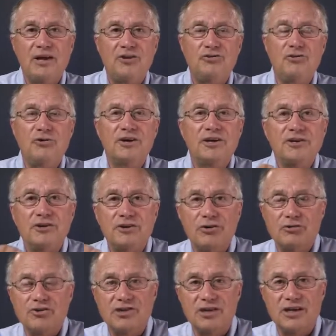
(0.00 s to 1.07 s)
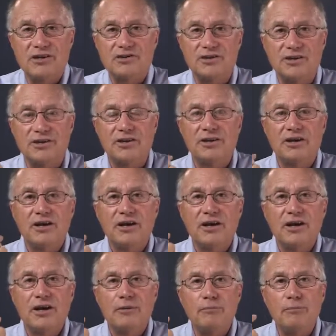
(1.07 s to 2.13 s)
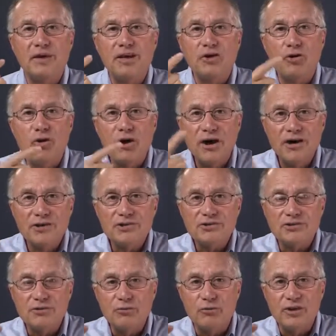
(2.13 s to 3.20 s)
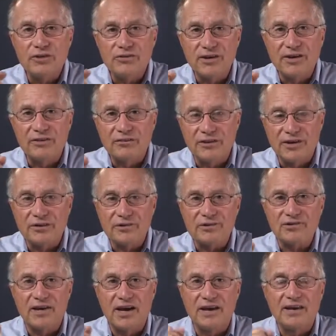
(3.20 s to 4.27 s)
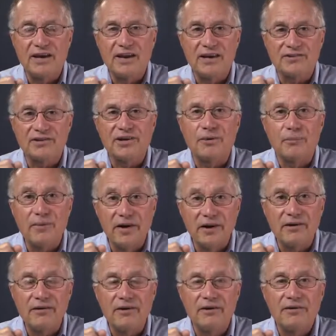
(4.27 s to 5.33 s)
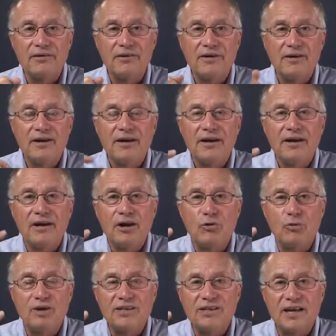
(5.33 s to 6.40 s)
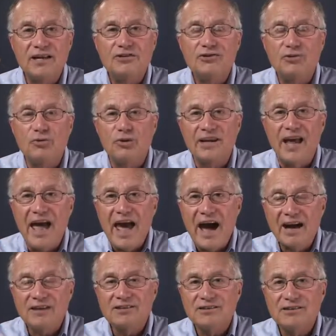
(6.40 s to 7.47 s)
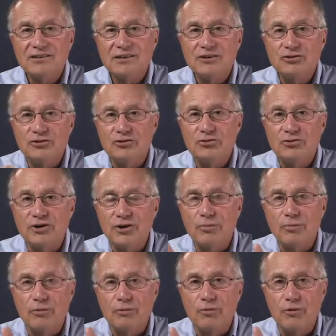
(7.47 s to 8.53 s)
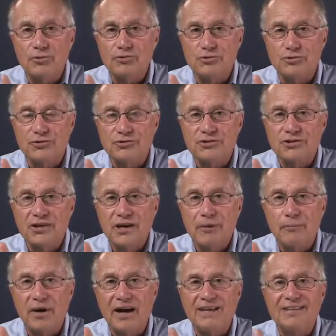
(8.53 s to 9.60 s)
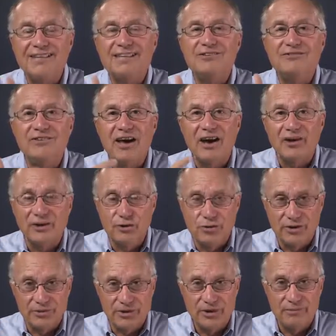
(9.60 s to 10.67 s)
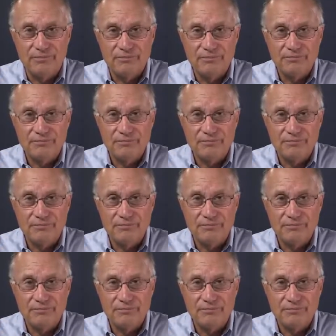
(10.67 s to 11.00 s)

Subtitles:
During a negotiation, because we think of the other side as a competitor, we tend to react to their proposals by devaluing them.